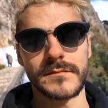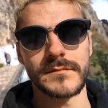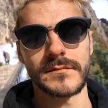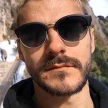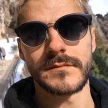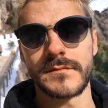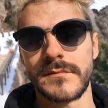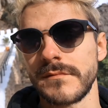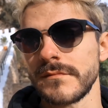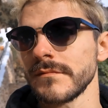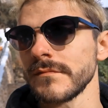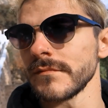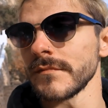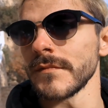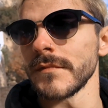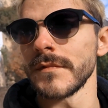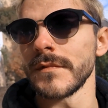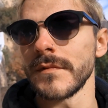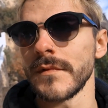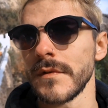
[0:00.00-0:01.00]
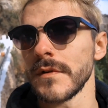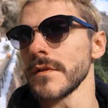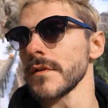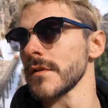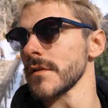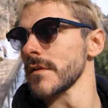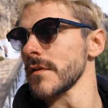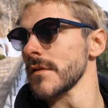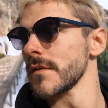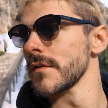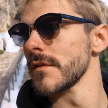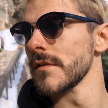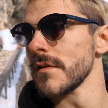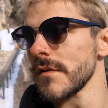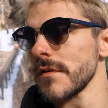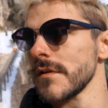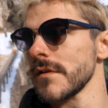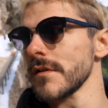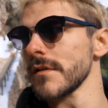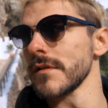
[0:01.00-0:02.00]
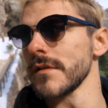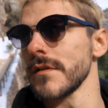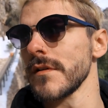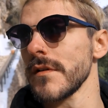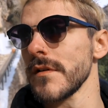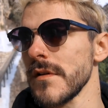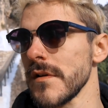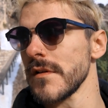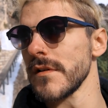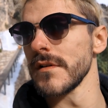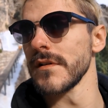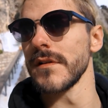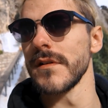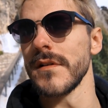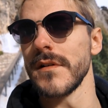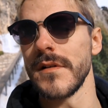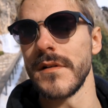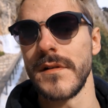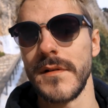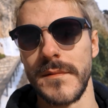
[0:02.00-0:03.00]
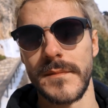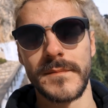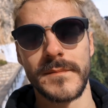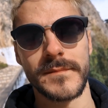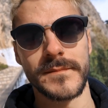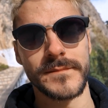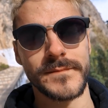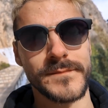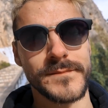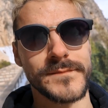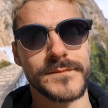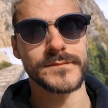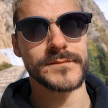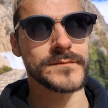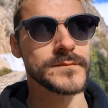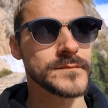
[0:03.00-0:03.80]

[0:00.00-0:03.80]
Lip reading: So today we're going to find out why it's such a popular destination.